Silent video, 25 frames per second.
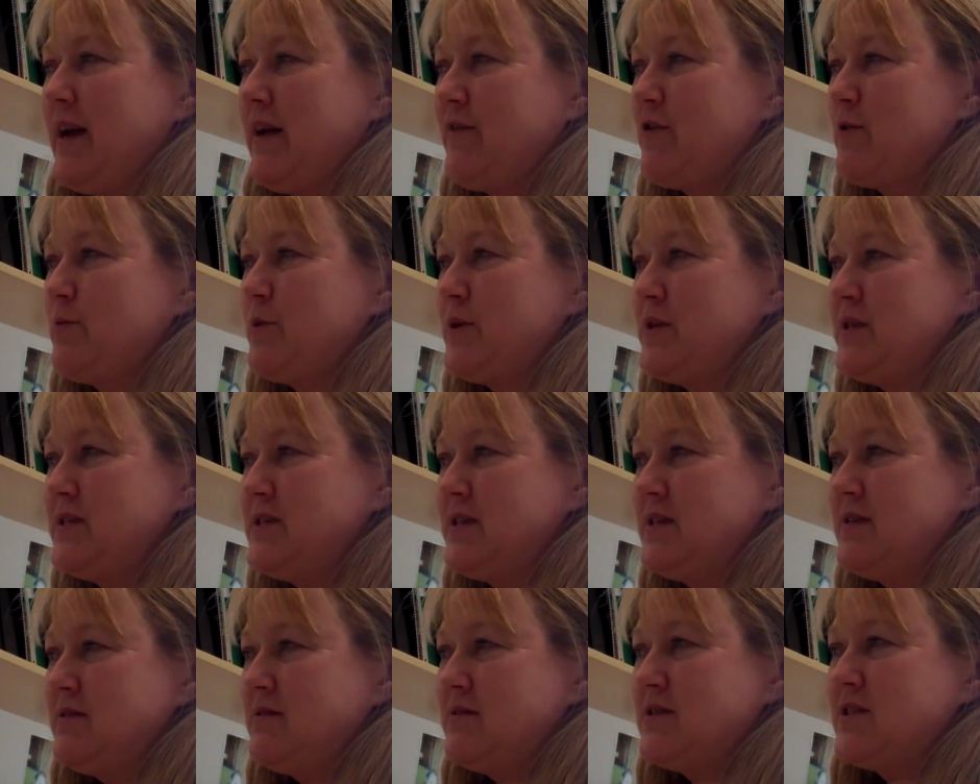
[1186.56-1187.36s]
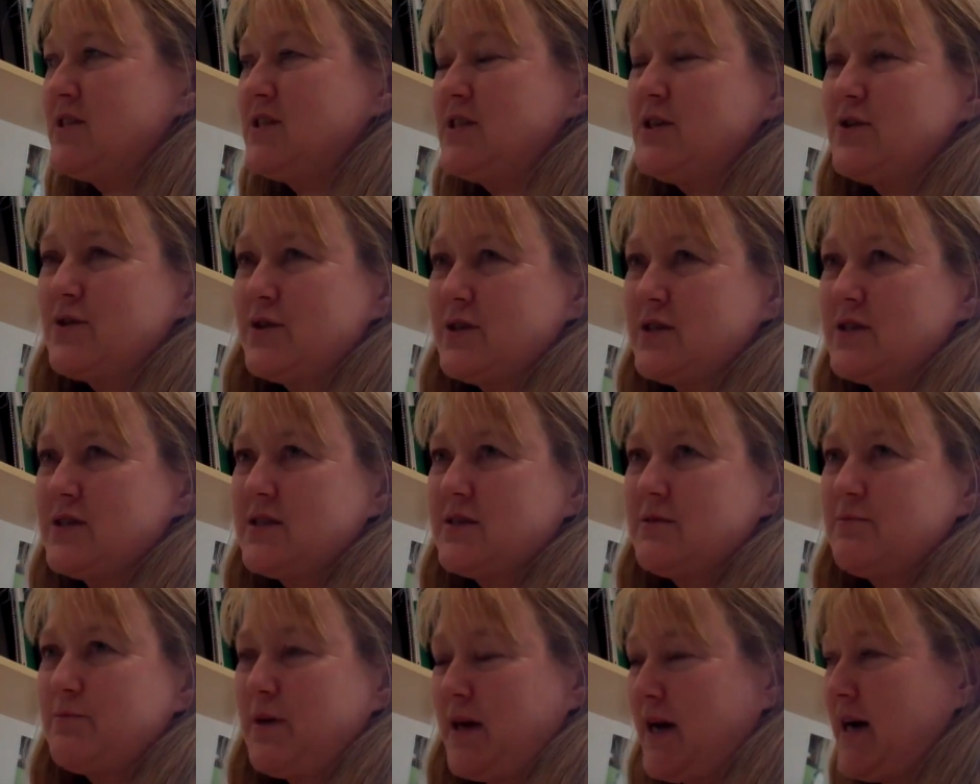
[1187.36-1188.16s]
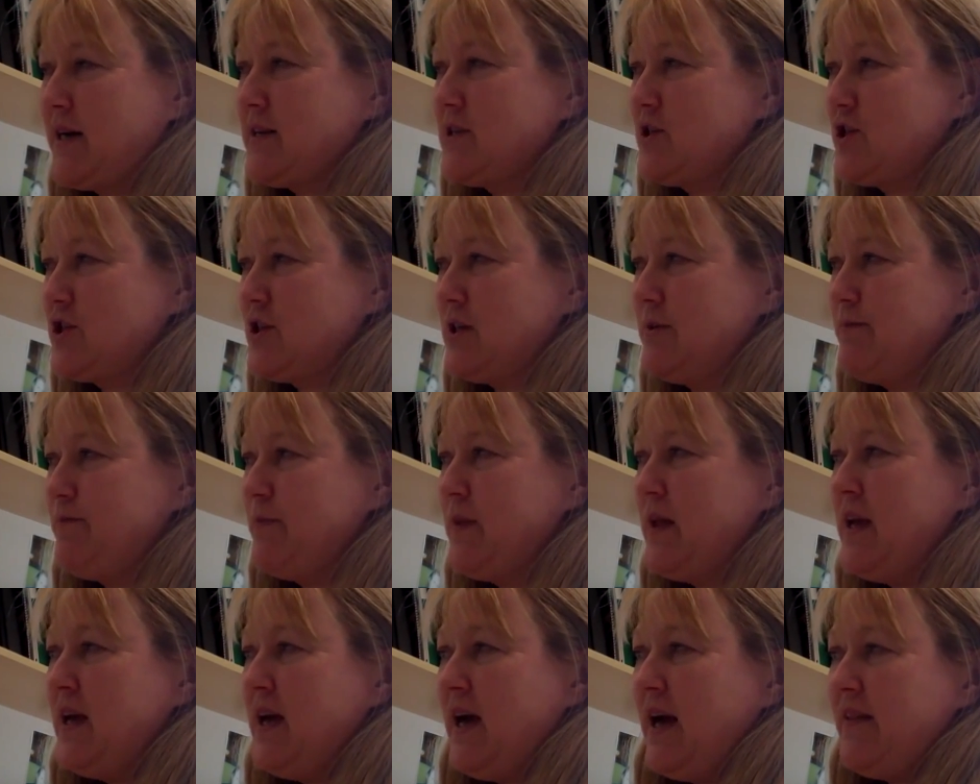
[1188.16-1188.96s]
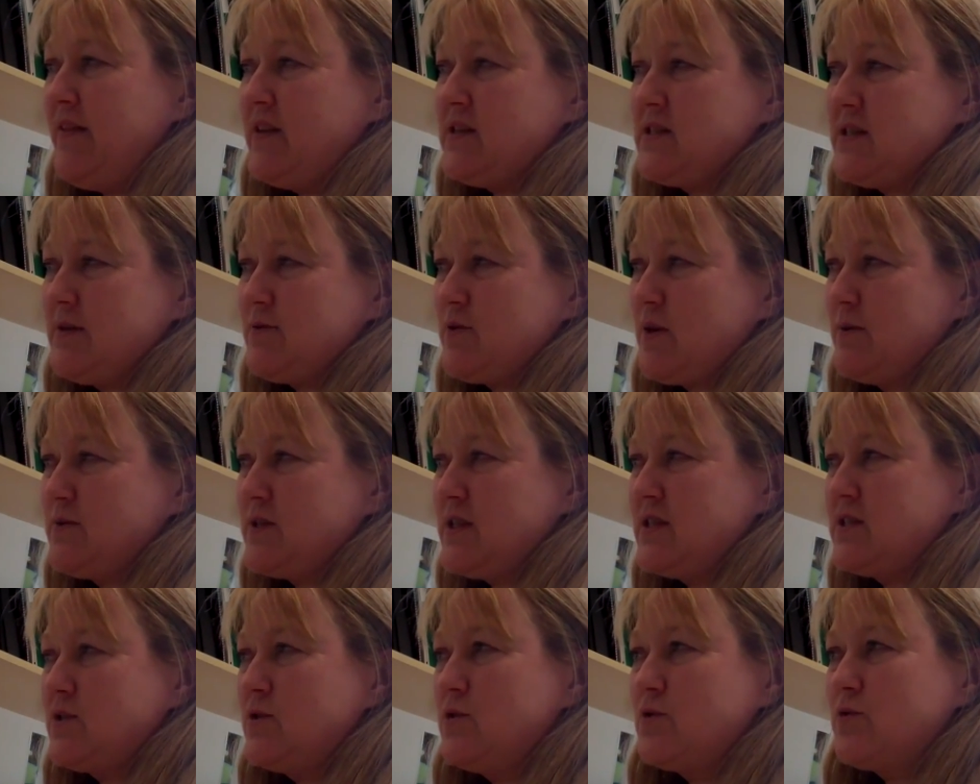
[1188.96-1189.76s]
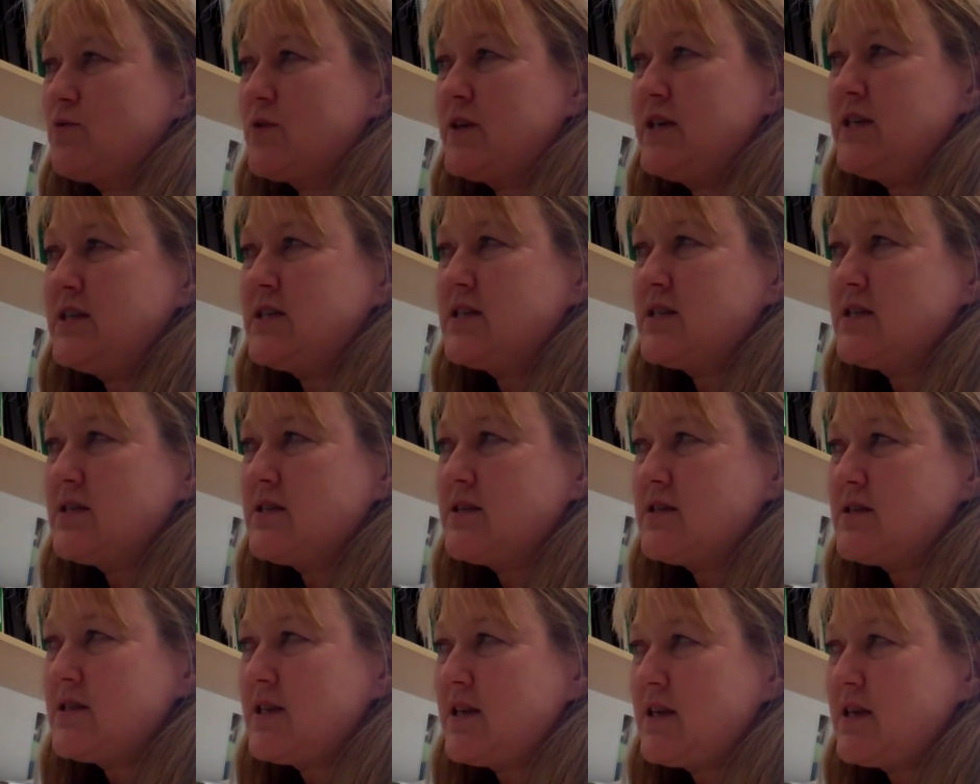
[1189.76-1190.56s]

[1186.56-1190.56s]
Everybody's in serious partnership, and then sometimes there's good reasons.